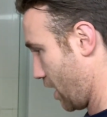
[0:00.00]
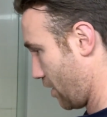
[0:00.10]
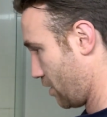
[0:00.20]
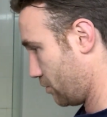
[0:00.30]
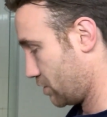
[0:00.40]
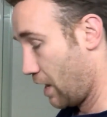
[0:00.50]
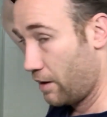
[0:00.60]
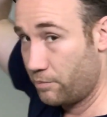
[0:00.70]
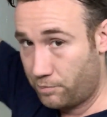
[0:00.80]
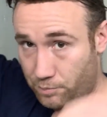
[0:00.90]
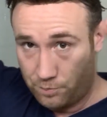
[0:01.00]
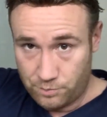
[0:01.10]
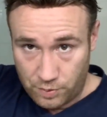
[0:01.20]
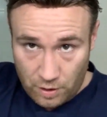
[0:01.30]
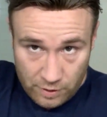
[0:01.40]
and they'll start
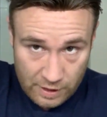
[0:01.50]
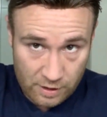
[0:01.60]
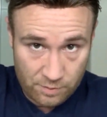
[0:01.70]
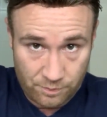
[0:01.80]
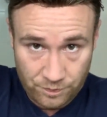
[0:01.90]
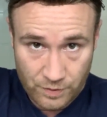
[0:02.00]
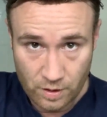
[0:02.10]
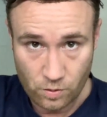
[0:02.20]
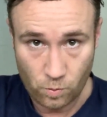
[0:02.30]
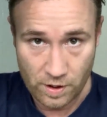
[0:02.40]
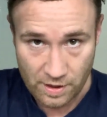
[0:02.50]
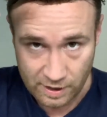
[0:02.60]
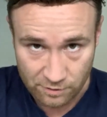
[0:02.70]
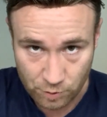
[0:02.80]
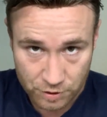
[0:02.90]
plonking them where they
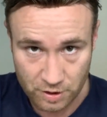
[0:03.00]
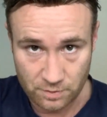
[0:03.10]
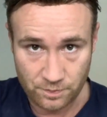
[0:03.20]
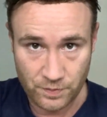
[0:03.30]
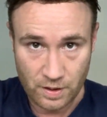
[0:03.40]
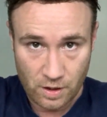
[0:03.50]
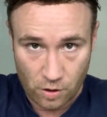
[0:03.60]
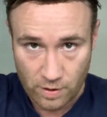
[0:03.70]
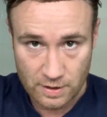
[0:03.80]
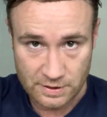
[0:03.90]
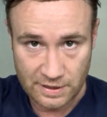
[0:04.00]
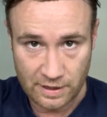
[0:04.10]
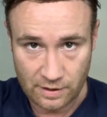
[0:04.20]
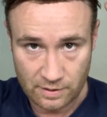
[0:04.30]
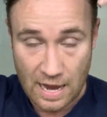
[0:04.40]
can put them around
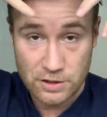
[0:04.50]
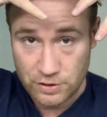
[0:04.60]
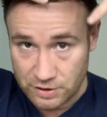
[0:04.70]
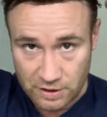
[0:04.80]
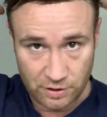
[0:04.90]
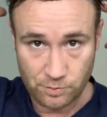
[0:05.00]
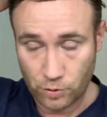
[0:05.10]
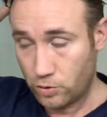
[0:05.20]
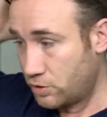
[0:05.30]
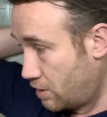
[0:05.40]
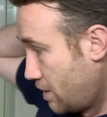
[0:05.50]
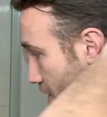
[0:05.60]
here. As you continue to bald,